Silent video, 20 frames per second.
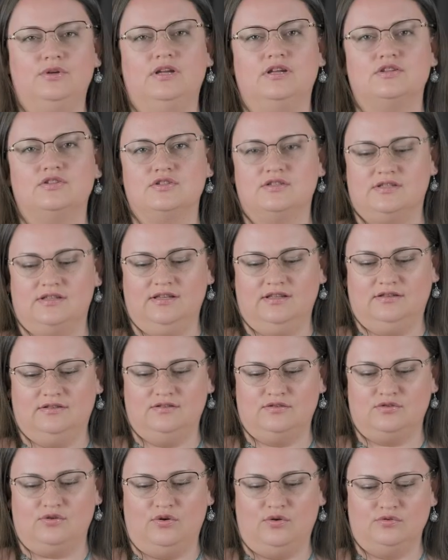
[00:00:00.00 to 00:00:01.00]
and just
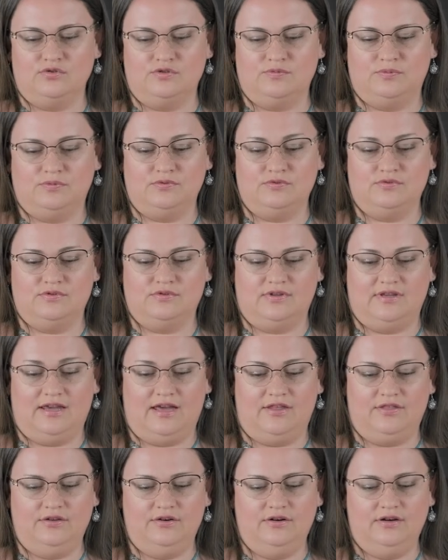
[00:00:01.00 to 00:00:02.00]
eat this whole spoon
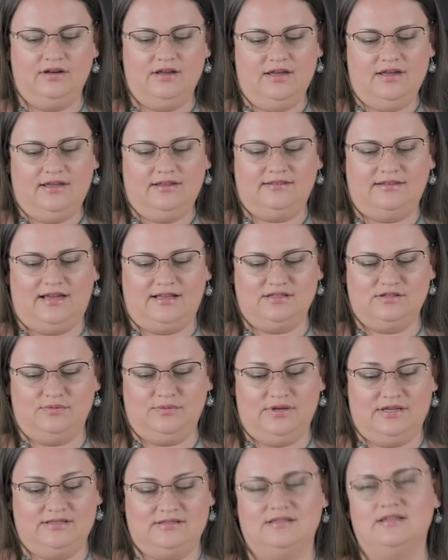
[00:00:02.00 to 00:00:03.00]
together. That's
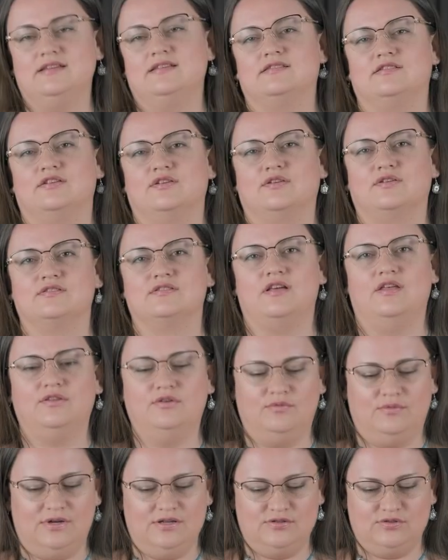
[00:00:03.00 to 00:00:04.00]
the way it's easier, because
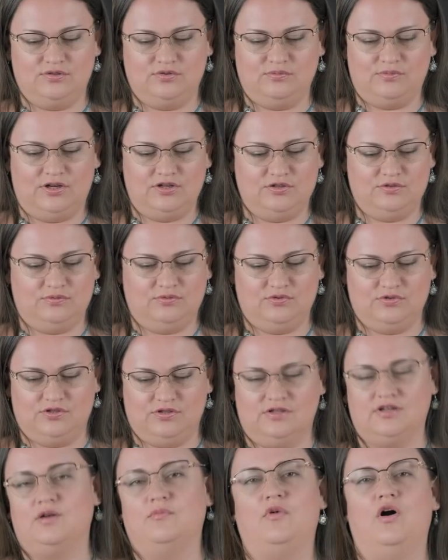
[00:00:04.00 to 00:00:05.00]
otherwise too much will
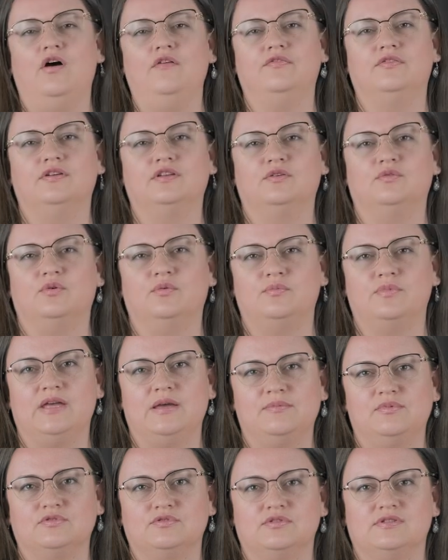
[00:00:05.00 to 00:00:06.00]
just come off and you won't
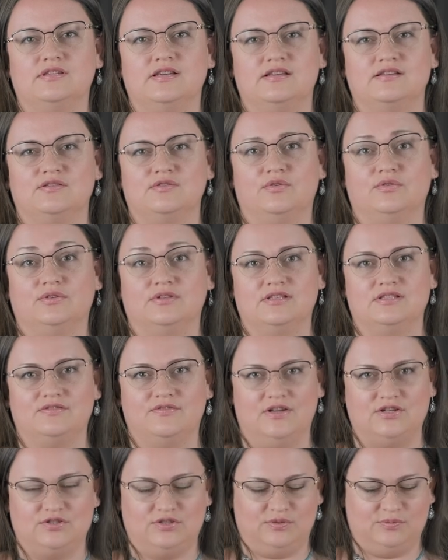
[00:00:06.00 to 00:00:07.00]
be able to taste all these
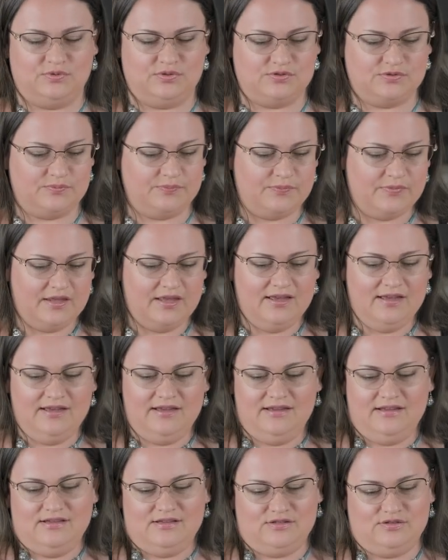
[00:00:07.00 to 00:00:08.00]
vegetables.
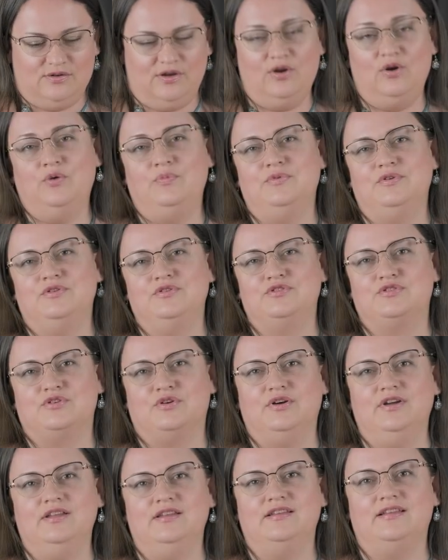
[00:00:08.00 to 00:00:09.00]
So I hope you
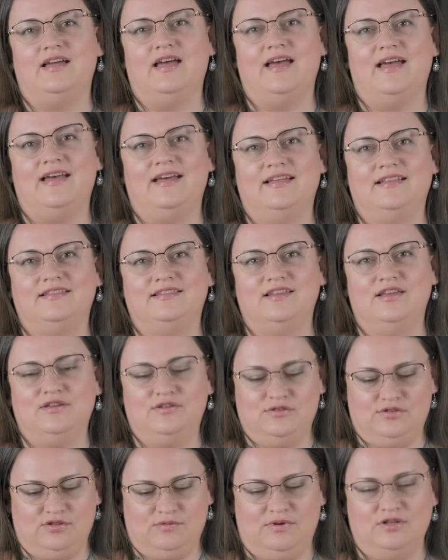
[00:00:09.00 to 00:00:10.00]
enjoyed, and
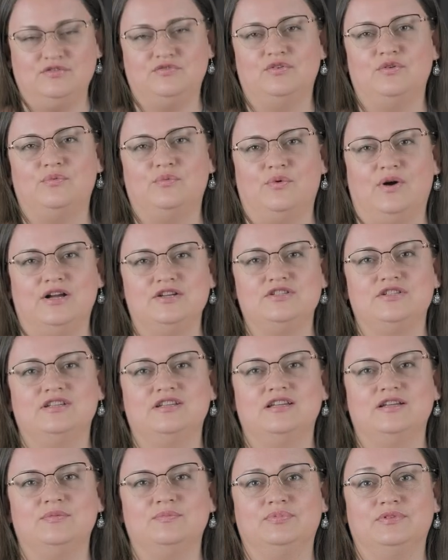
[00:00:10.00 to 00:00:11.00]
thank you so much for
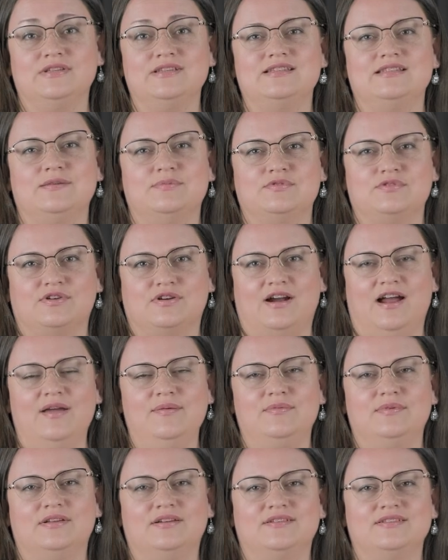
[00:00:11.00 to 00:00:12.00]
watching. Please
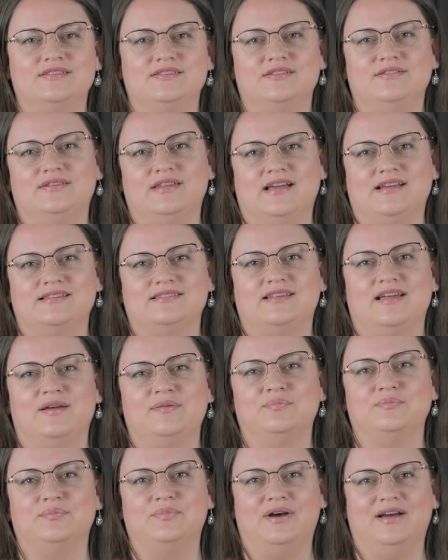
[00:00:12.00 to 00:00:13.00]
subscribe and I'll see you next
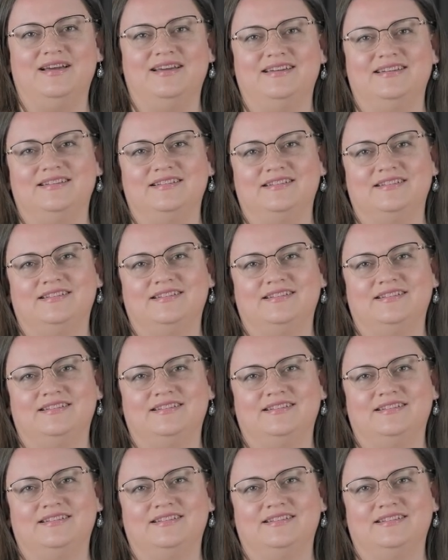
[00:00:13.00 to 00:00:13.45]
time. Bye.